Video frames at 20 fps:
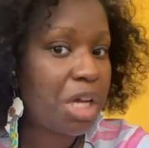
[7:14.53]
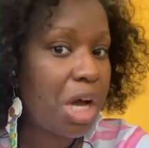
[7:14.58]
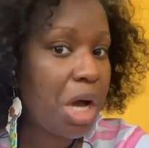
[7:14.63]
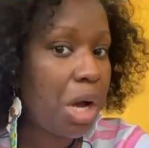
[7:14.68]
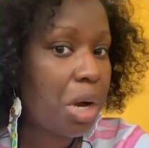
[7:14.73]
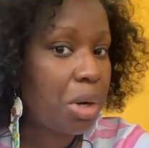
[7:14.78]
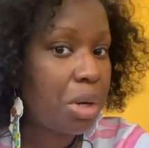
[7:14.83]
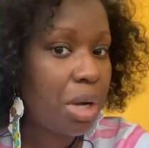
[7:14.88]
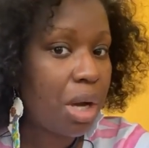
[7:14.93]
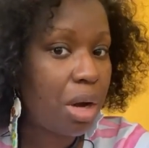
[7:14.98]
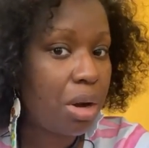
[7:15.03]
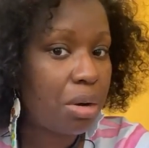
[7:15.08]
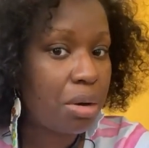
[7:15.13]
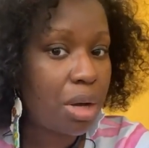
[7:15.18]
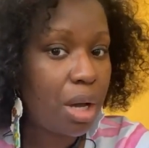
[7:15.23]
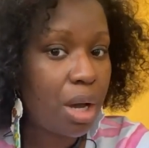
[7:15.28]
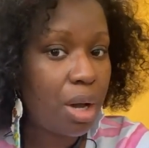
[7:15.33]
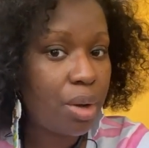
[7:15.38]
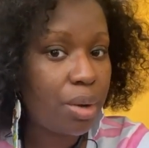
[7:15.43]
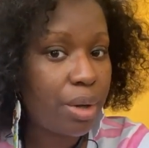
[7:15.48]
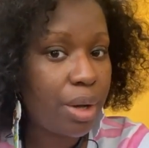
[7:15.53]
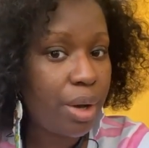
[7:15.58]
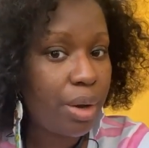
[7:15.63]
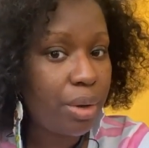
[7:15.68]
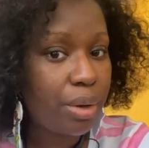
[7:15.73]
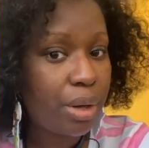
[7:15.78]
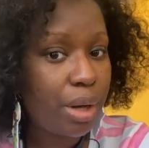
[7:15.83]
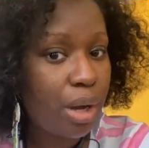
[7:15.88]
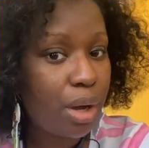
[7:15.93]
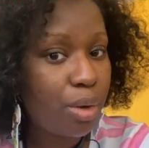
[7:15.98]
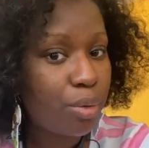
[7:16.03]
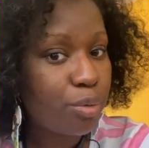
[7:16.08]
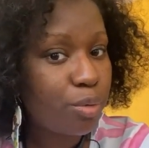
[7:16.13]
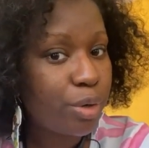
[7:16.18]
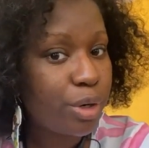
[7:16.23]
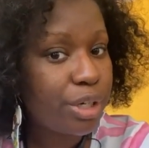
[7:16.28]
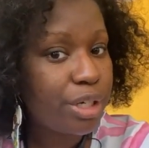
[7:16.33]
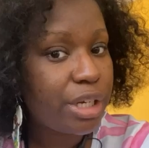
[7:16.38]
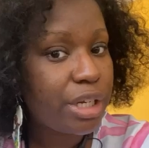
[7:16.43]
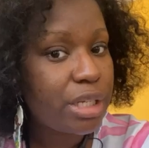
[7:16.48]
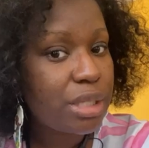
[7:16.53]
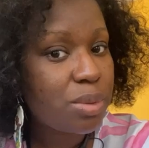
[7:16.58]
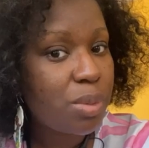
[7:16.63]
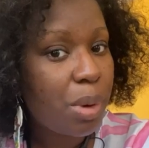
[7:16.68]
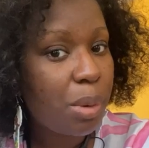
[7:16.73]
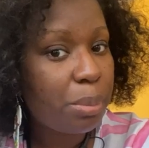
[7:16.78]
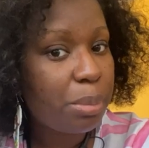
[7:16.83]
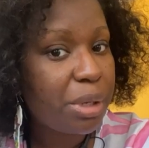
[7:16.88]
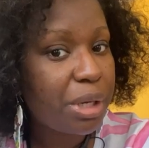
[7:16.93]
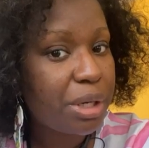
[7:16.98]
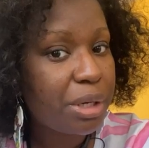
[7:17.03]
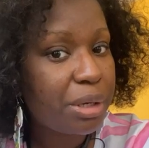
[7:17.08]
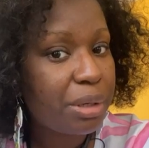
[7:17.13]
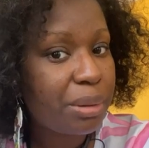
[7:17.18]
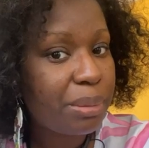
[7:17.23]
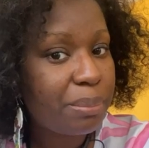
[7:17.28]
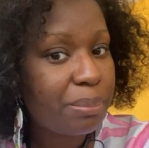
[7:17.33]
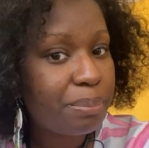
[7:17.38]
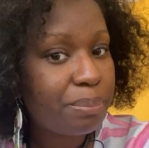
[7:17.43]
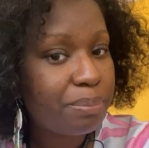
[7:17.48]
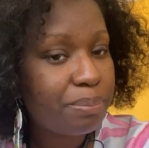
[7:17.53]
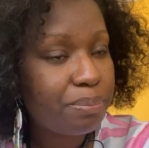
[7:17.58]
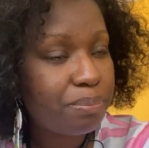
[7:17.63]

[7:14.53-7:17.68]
Call. Front desk won't pick up.